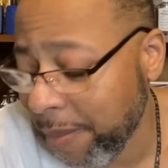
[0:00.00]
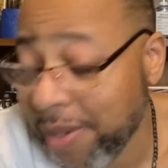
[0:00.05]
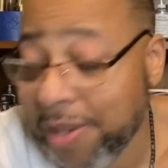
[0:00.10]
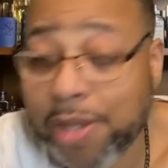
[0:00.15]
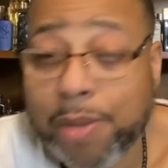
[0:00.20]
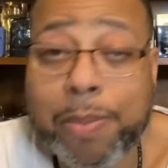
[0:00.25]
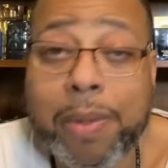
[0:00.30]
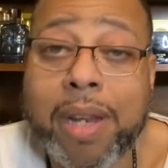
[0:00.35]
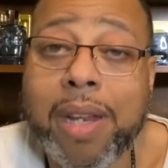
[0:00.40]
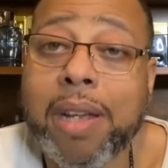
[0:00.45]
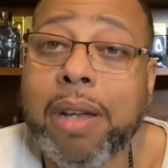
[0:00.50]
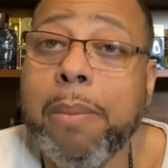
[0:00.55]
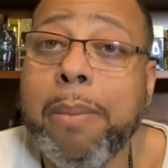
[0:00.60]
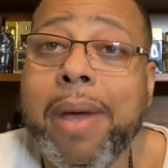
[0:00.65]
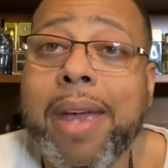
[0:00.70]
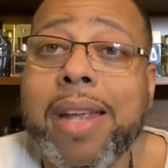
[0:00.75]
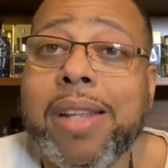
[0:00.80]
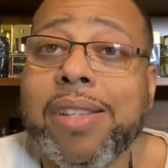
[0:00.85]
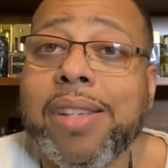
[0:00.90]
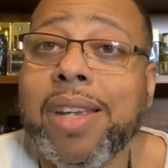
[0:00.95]
been smelling
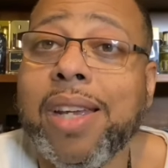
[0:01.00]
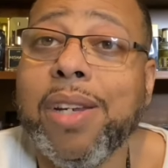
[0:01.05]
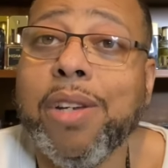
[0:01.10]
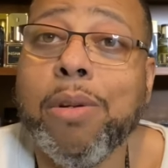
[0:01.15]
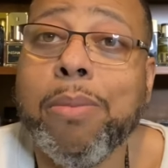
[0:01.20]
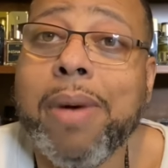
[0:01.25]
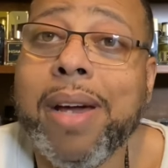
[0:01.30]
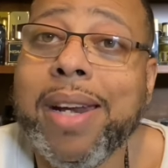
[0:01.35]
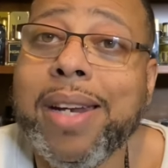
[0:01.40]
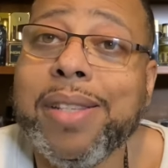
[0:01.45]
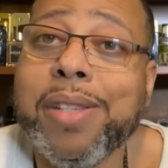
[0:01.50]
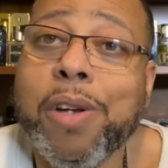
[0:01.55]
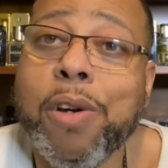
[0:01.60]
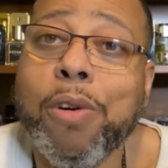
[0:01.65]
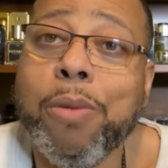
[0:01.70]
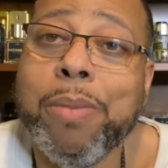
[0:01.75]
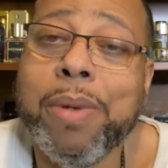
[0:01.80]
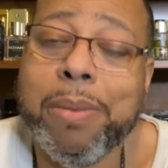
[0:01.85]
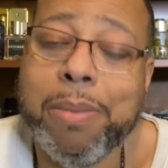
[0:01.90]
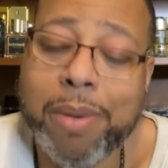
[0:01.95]
amazing, and nobody
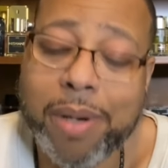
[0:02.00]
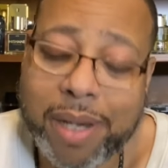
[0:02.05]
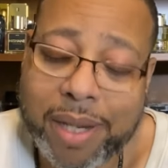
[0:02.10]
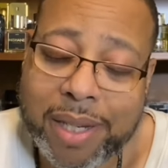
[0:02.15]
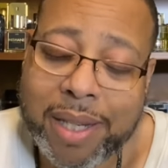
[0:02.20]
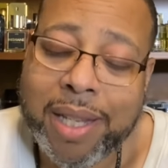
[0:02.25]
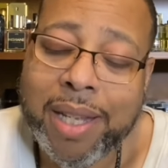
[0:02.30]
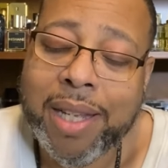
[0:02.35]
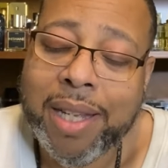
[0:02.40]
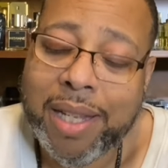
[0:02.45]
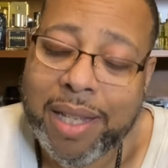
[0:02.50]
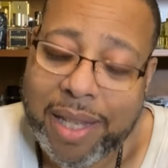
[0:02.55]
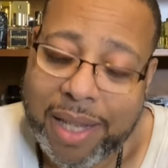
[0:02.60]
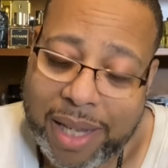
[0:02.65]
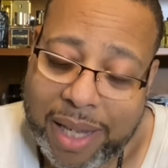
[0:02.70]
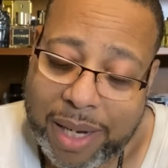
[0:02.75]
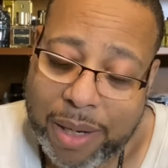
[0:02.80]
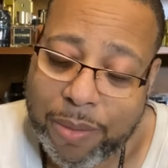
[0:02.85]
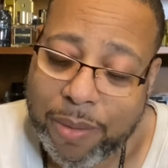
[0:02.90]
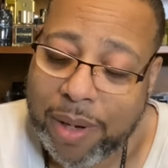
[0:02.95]
told me. But
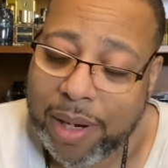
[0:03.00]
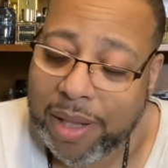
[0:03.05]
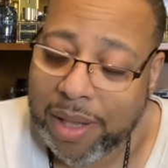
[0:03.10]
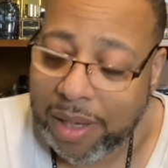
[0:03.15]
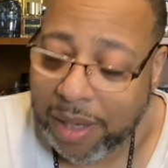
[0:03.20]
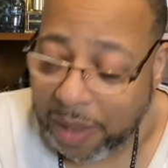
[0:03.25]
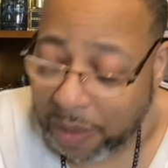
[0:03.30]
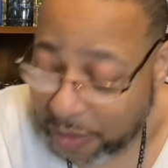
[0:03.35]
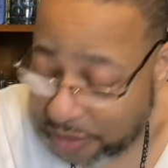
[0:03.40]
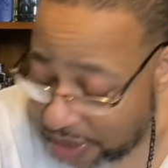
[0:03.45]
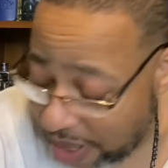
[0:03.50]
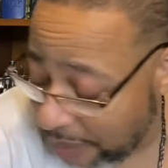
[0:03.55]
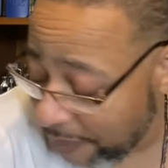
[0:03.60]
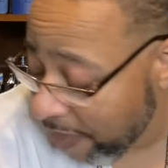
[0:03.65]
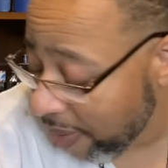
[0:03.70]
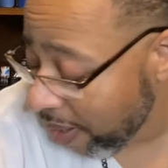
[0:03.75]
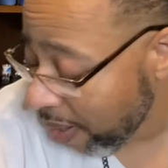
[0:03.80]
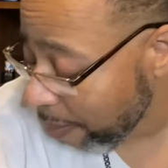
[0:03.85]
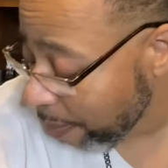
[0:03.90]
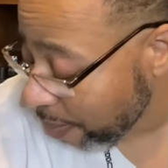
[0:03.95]
anyway, the
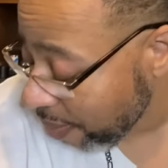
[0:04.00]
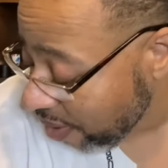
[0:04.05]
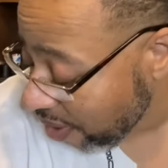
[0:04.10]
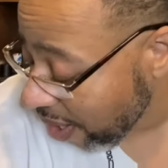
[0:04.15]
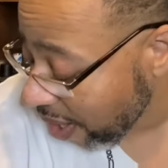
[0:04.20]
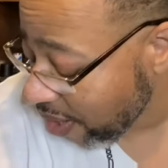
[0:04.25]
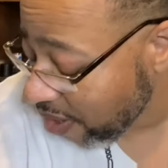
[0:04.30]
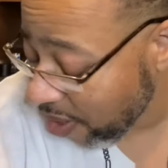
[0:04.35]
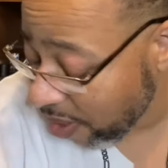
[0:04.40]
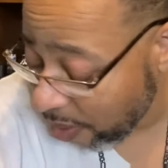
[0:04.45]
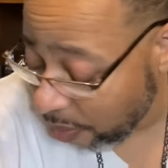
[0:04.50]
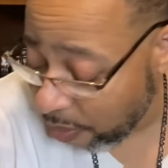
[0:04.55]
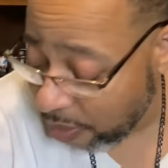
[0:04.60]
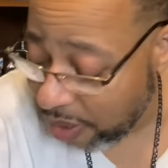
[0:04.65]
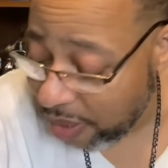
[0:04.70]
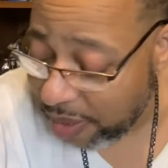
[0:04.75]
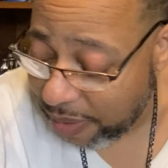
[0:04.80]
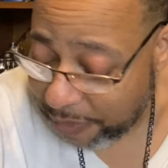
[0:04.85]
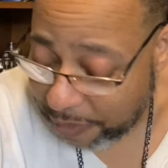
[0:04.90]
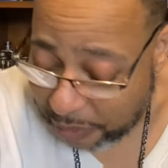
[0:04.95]
longevity and projection on
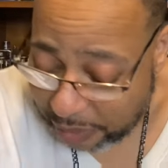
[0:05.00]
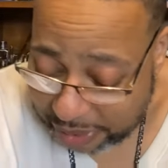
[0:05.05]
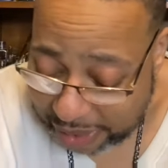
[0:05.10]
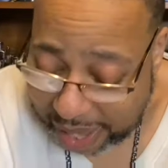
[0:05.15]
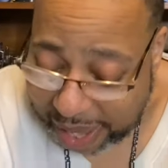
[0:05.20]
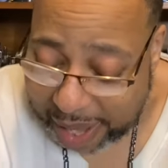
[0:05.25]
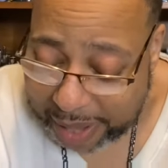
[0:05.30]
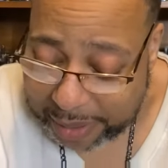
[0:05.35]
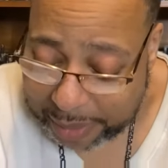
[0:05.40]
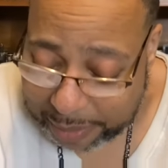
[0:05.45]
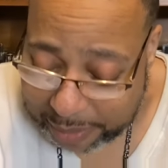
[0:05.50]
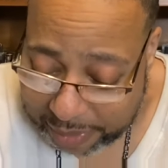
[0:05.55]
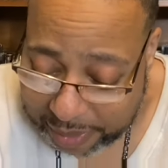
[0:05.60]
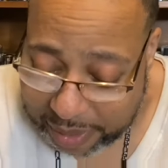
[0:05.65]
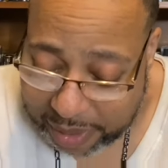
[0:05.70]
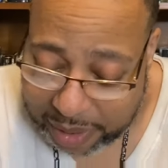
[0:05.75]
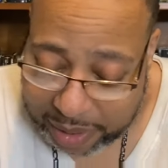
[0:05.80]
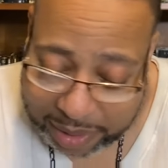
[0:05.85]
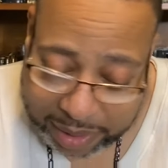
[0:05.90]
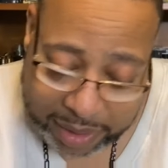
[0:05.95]
it for that
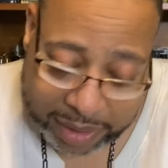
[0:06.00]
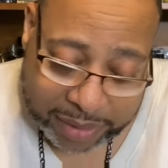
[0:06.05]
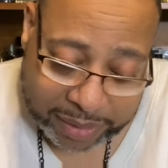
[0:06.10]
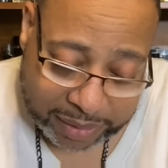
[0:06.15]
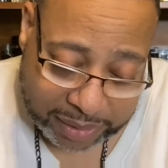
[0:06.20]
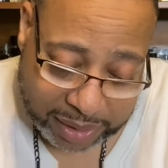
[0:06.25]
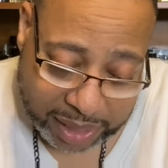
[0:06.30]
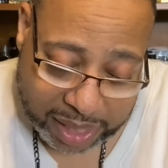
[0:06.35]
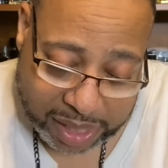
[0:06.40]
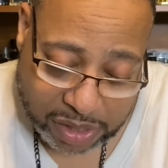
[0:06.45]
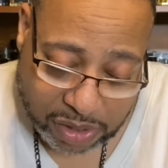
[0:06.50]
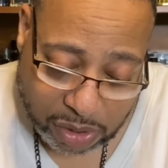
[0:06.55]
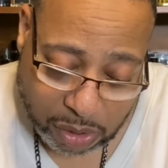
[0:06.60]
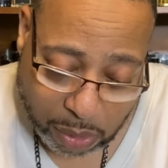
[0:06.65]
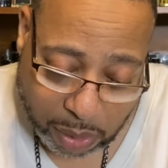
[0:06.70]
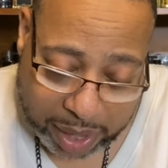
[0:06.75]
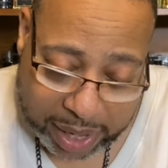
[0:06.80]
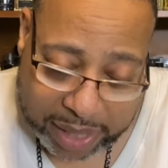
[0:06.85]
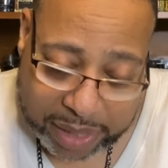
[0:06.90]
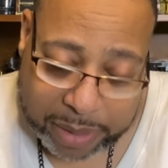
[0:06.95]
is
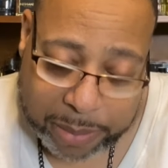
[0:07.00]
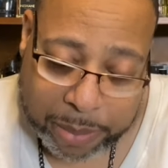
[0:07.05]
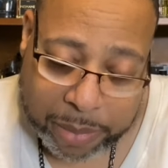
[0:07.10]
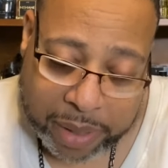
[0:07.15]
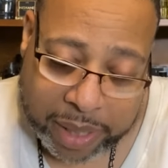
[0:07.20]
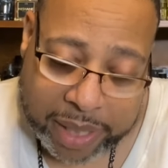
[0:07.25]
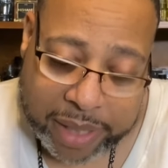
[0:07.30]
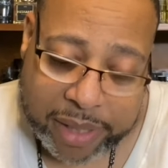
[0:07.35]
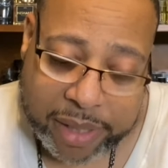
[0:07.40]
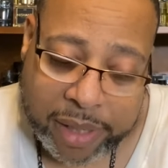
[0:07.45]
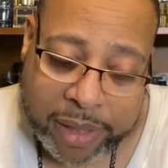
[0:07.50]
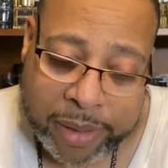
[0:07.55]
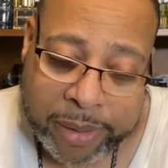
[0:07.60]
great. But